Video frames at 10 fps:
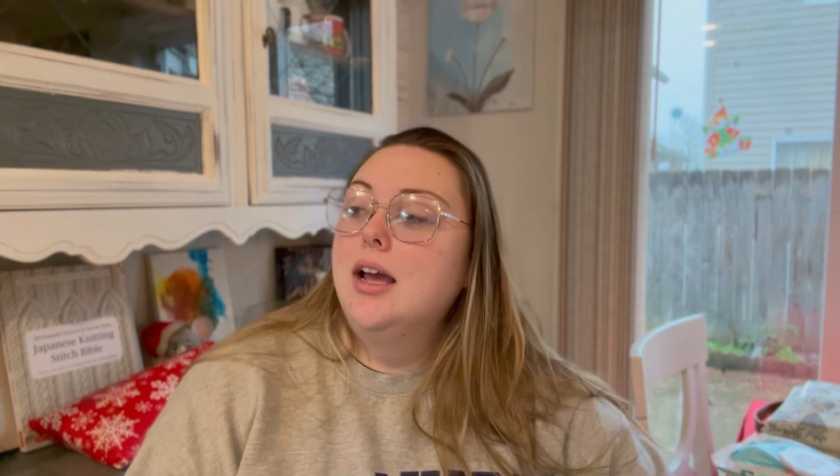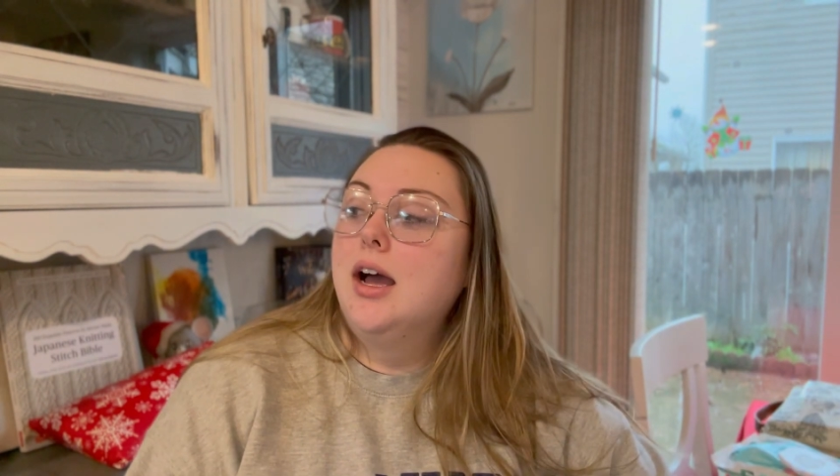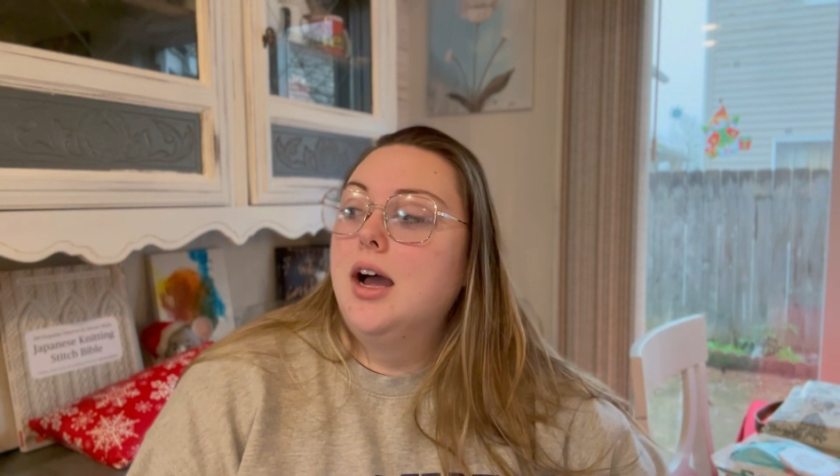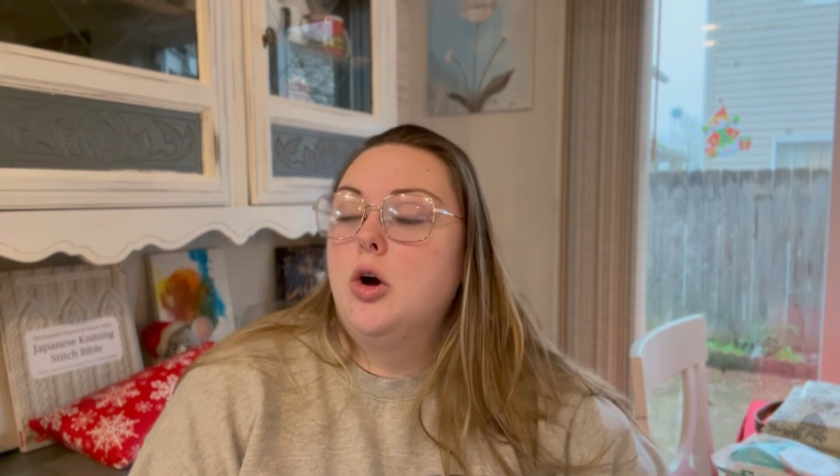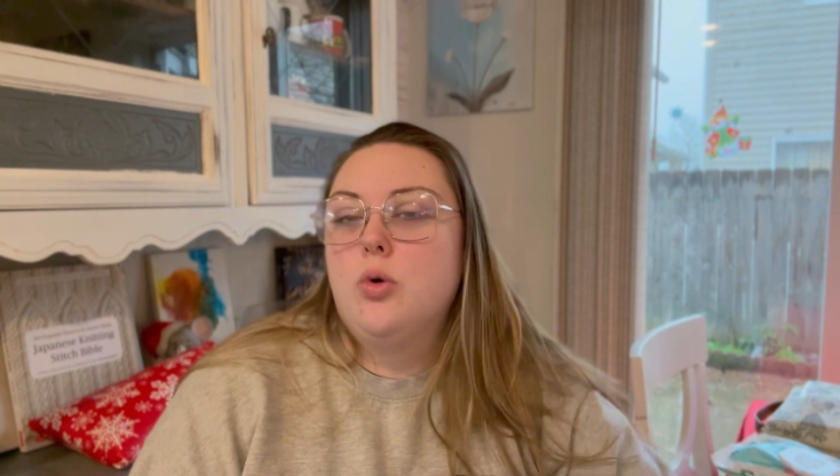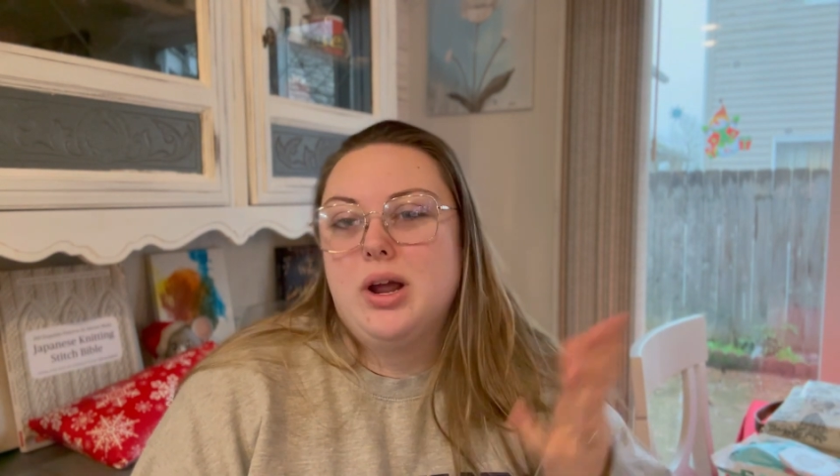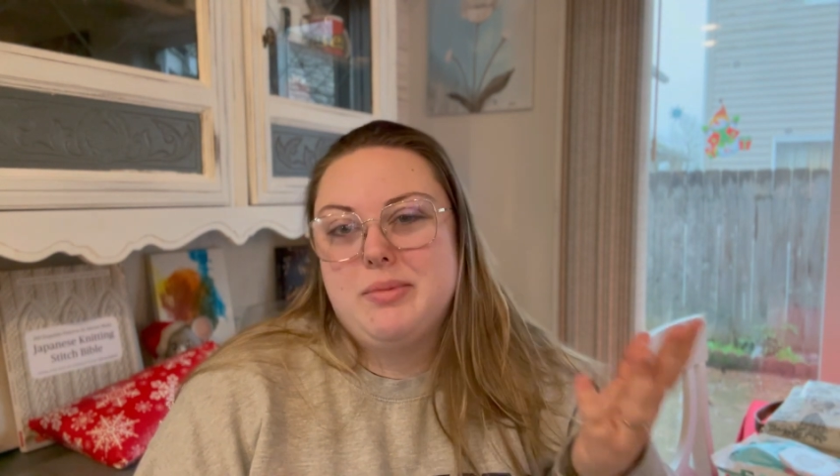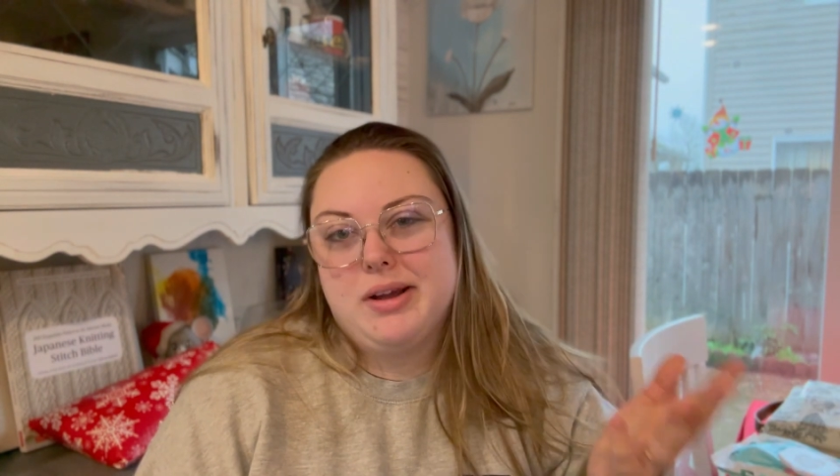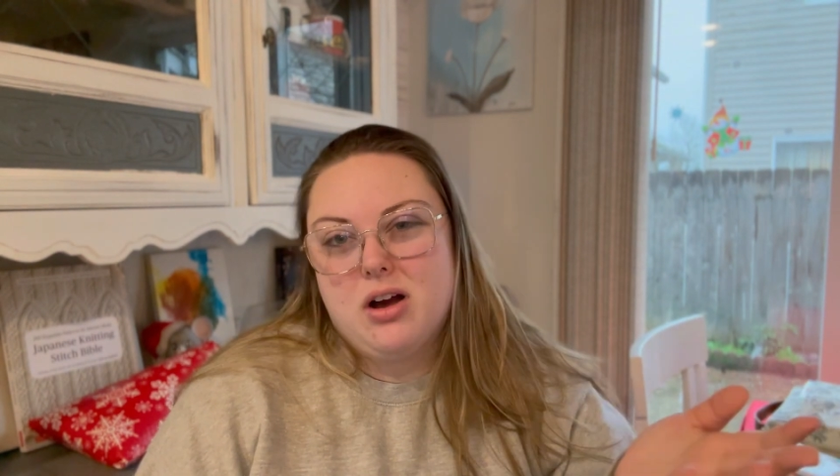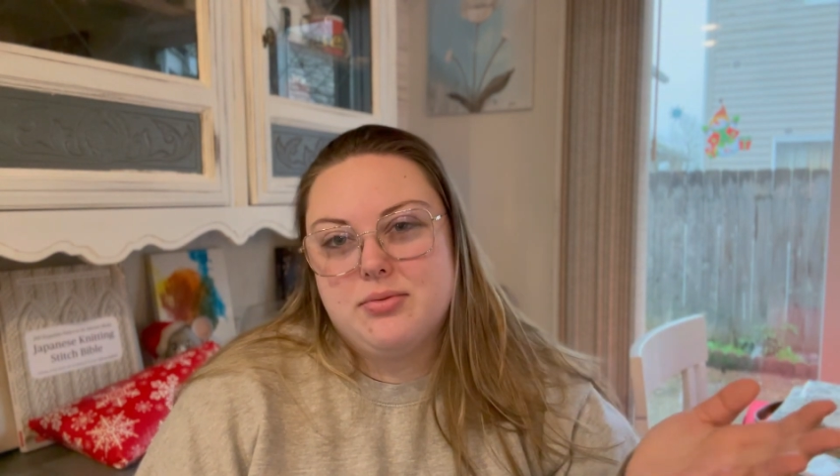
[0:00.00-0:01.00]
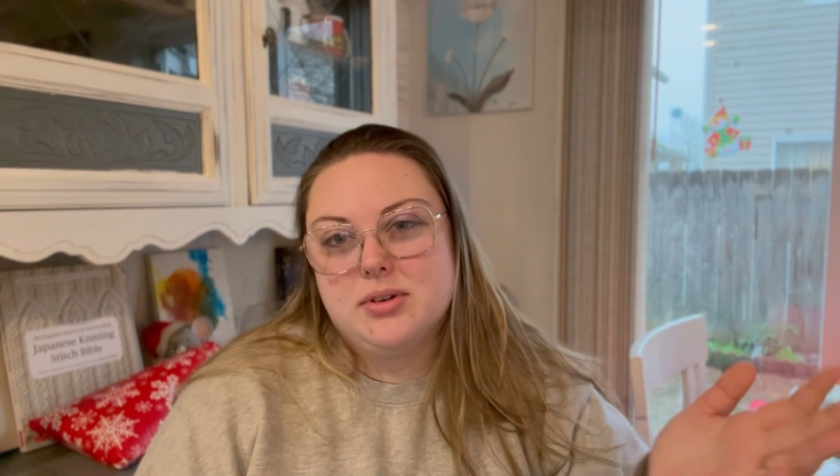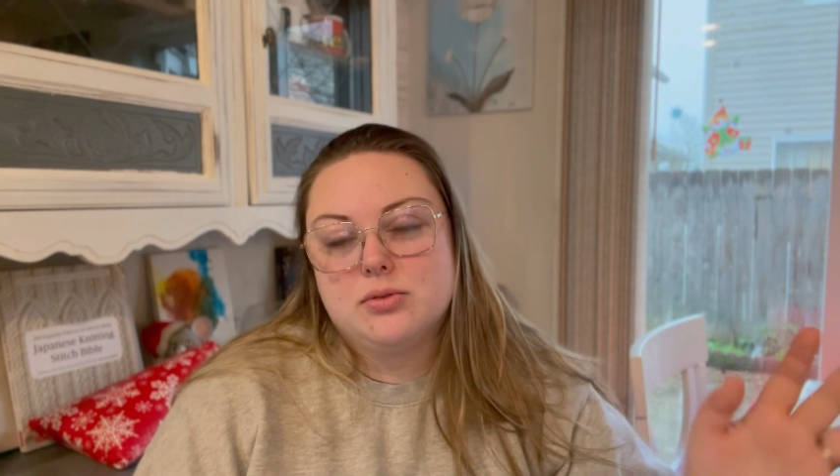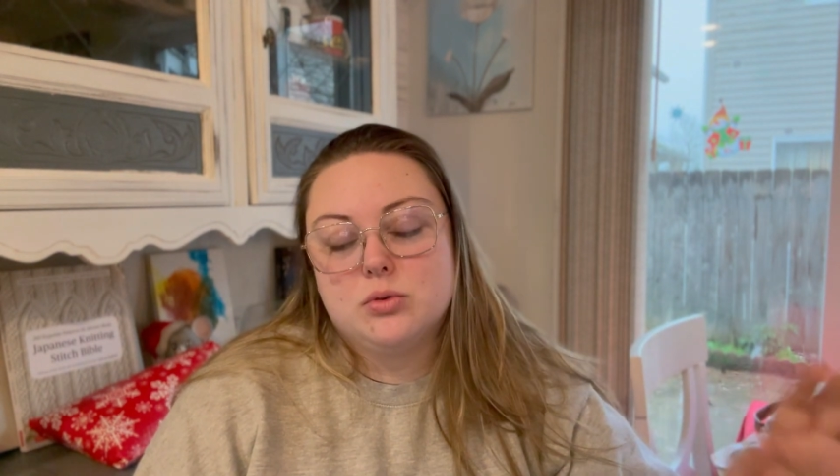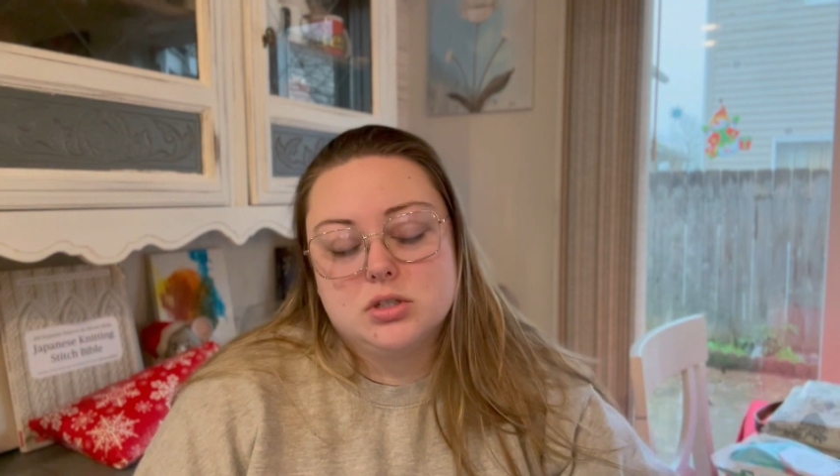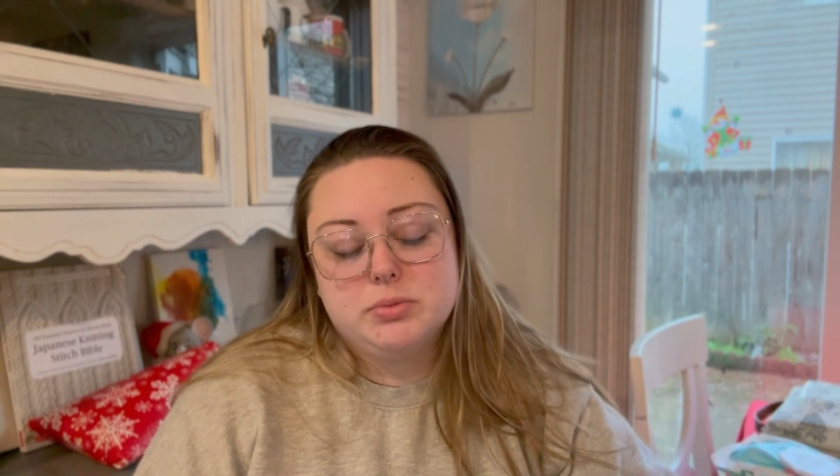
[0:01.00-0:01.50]
Oh, and make coffee,
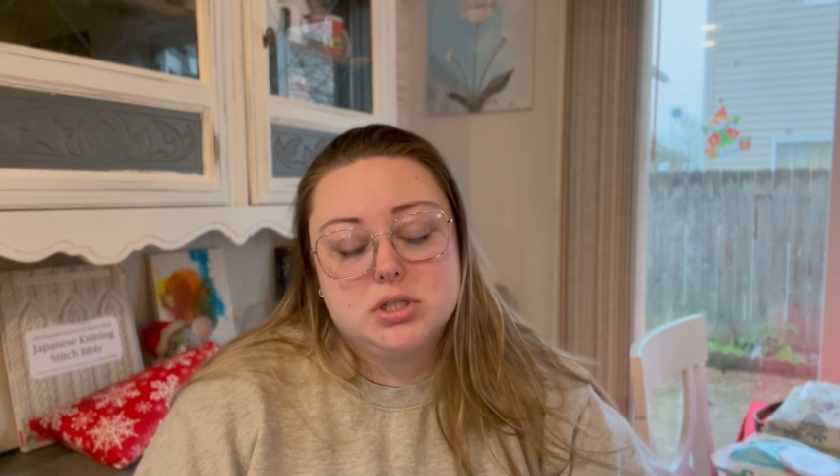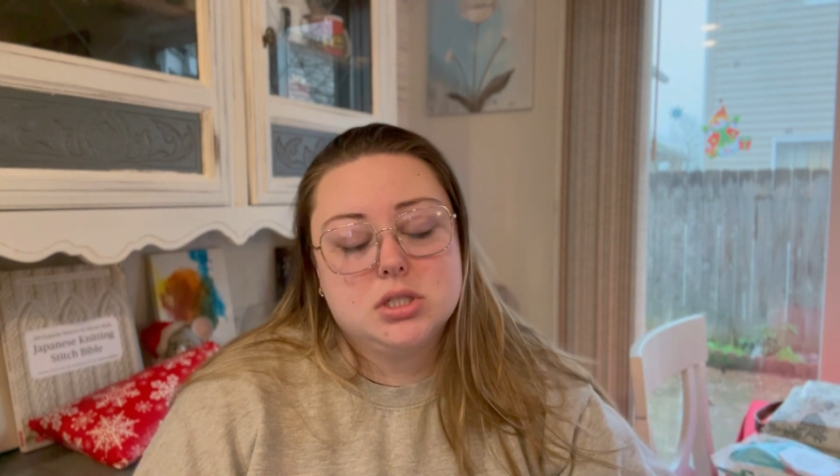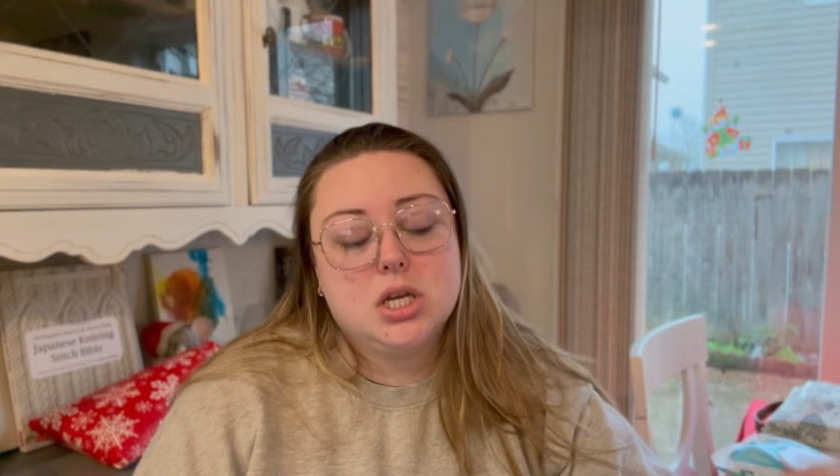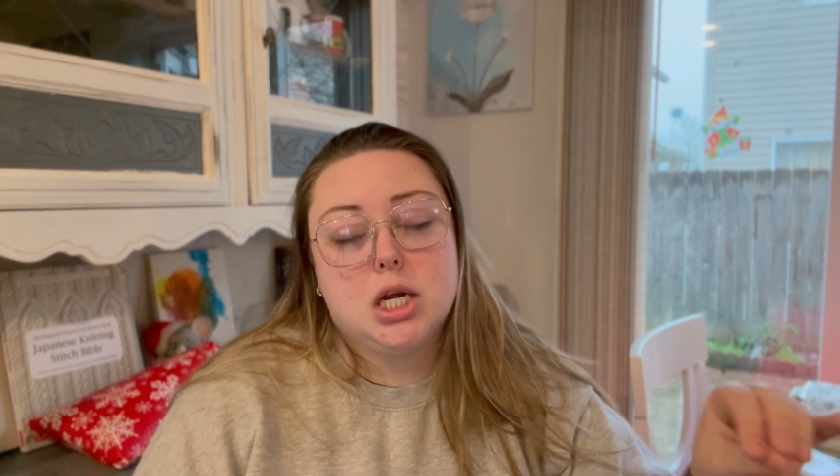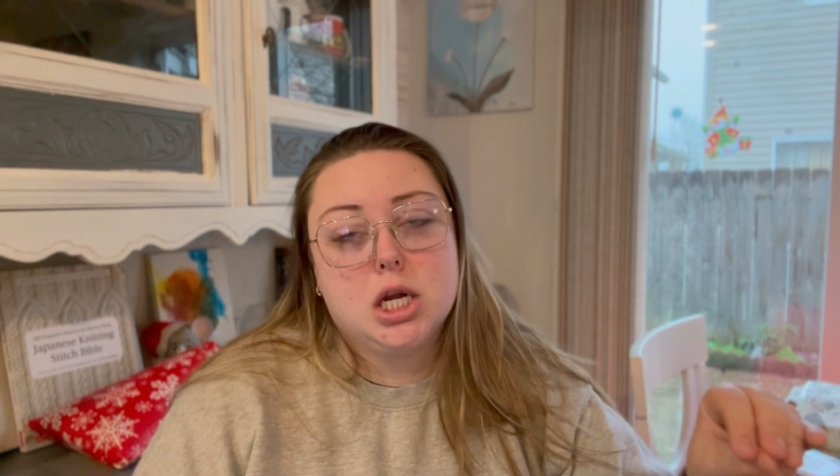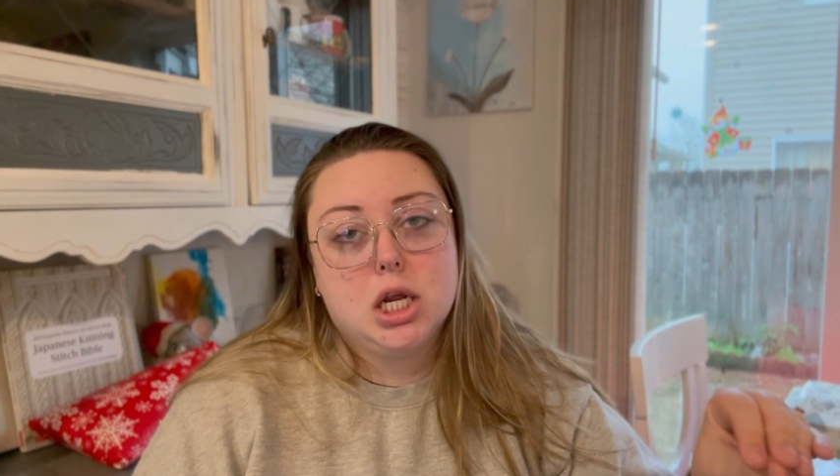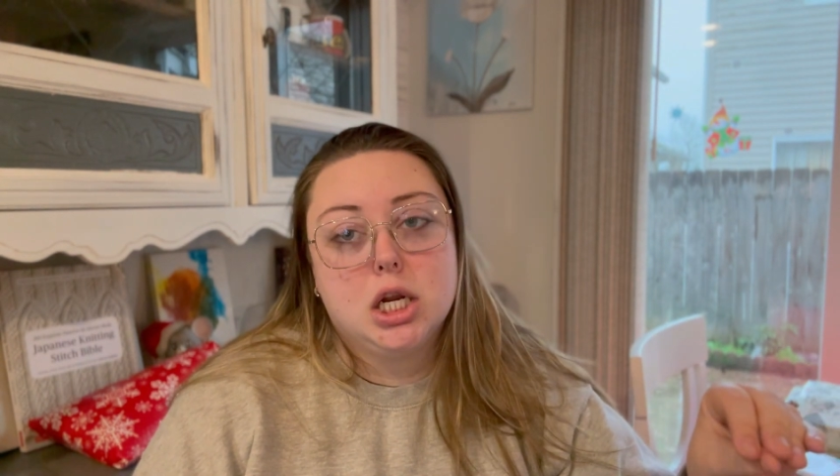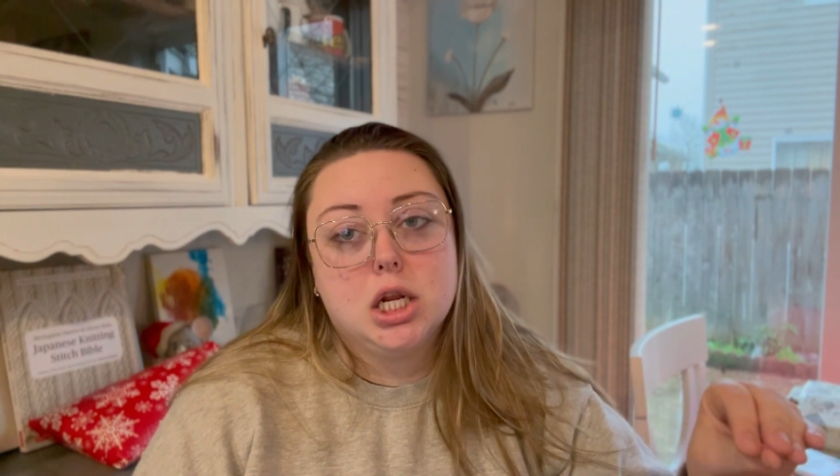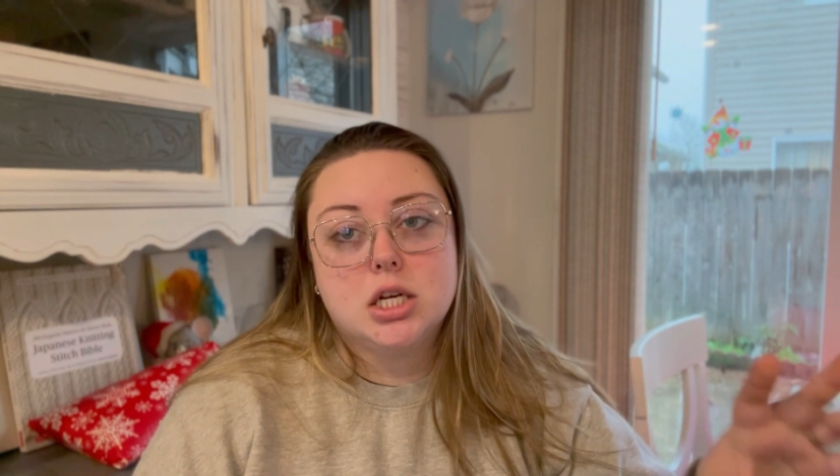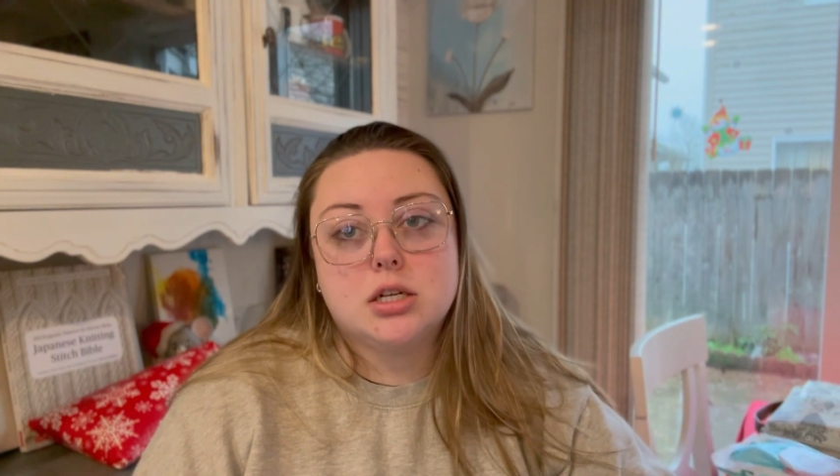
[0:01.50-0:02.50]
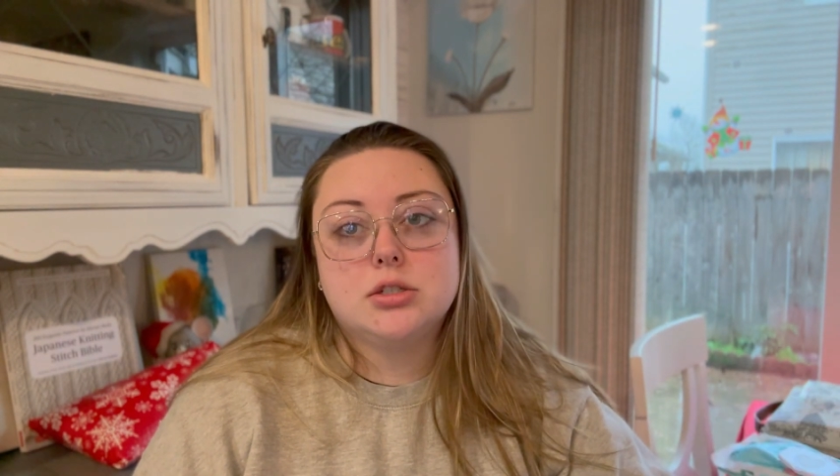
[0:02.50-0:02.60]
of course, because I made it.